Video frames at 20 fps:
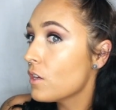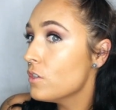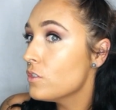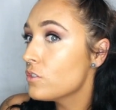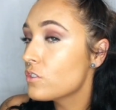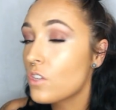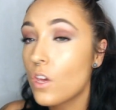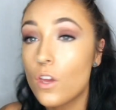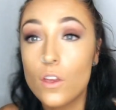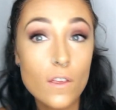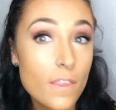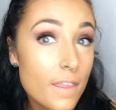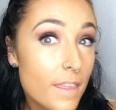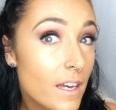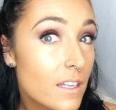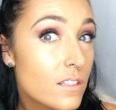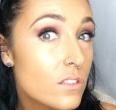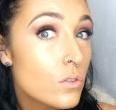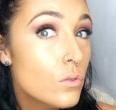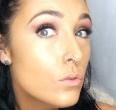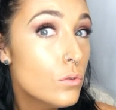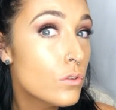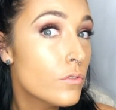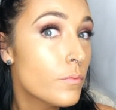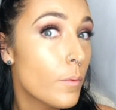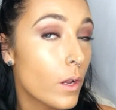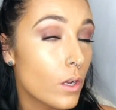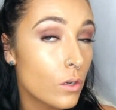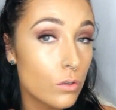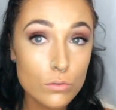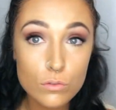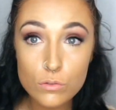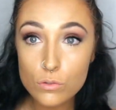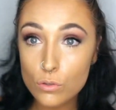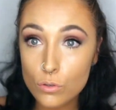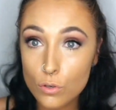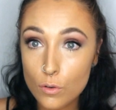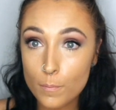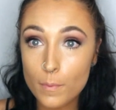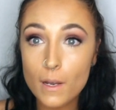So that's all of my
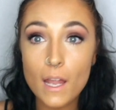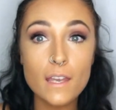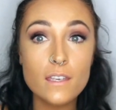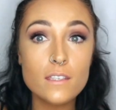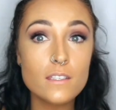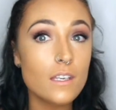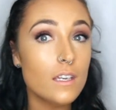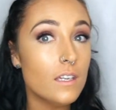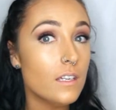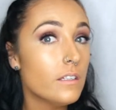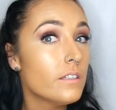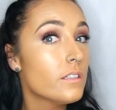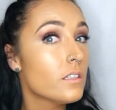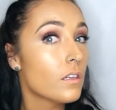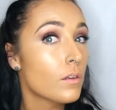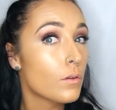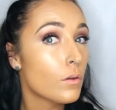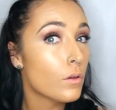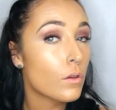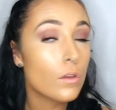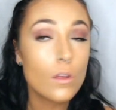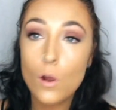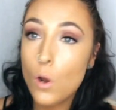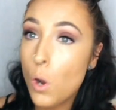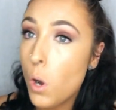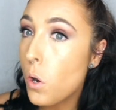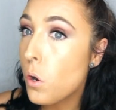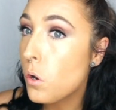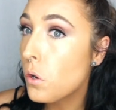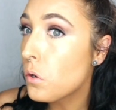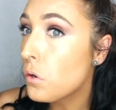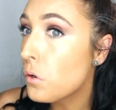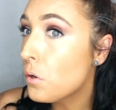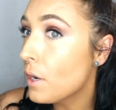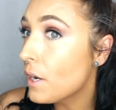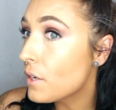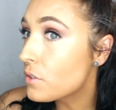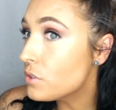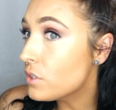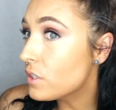contour blended.
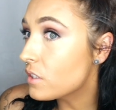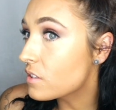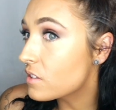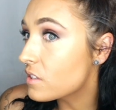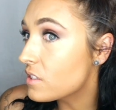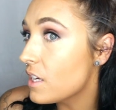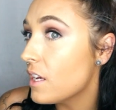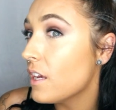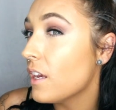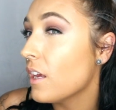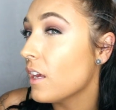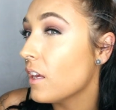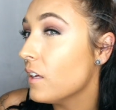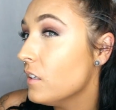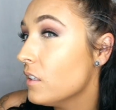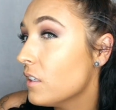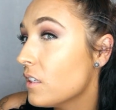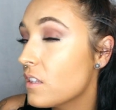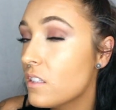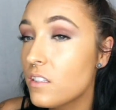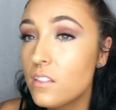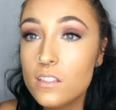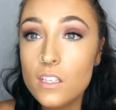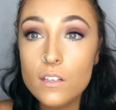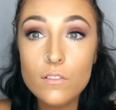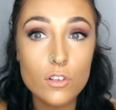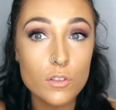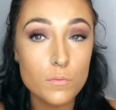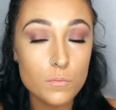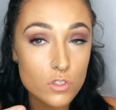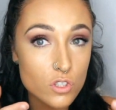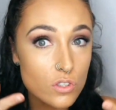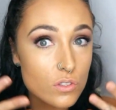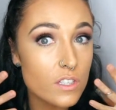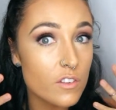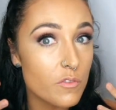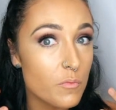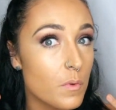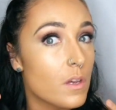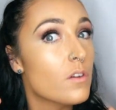As you can see, the serum's just
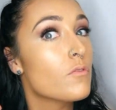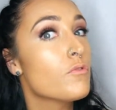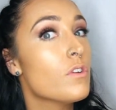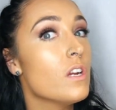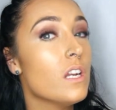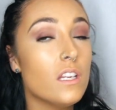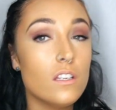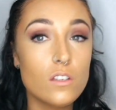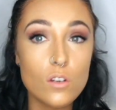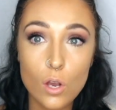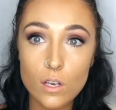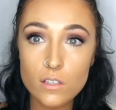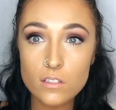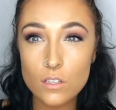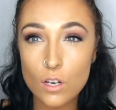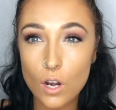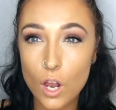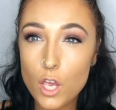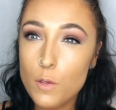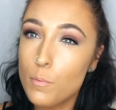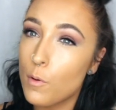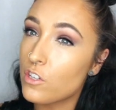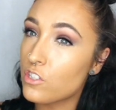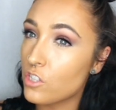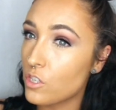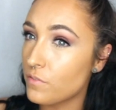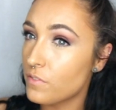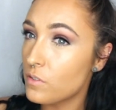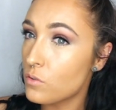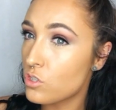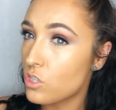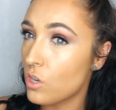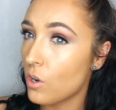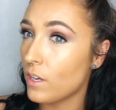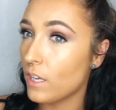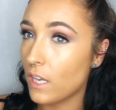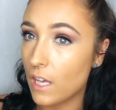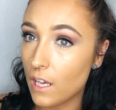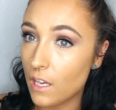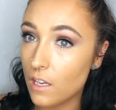giving me a really nice glow, but I don't feel
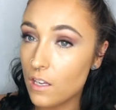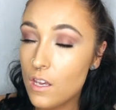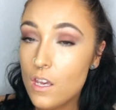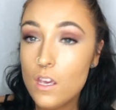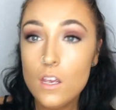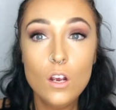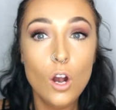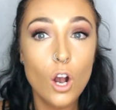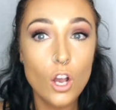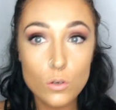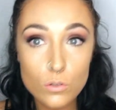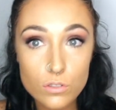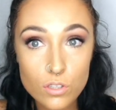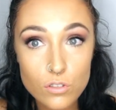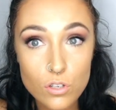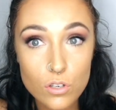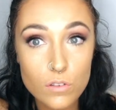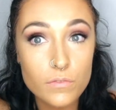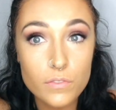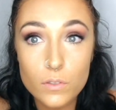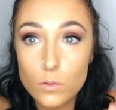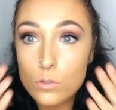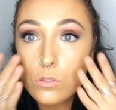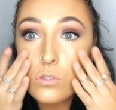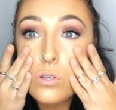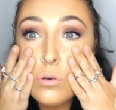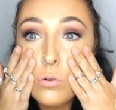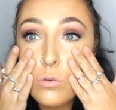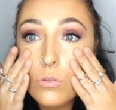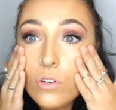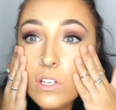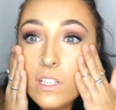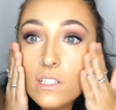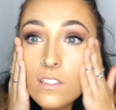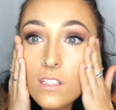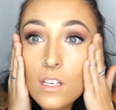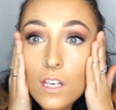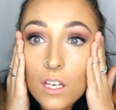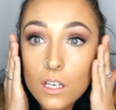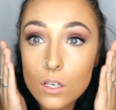shiny. I also don't feel at all
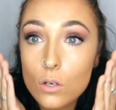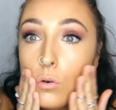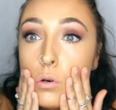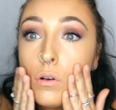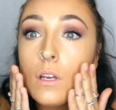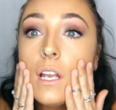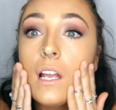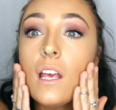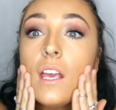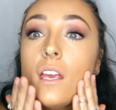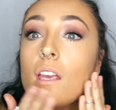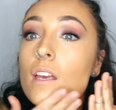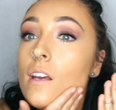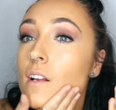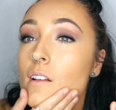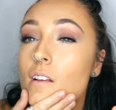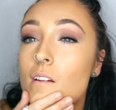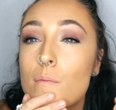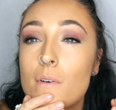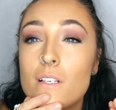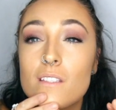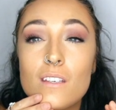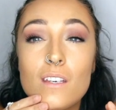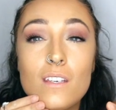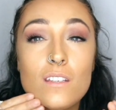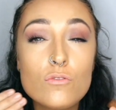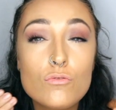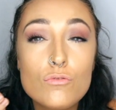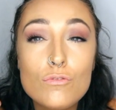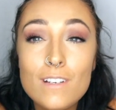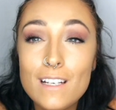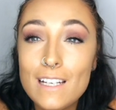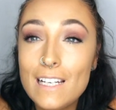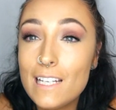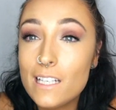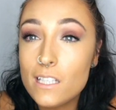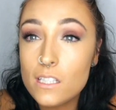greasy, oily. My skin is really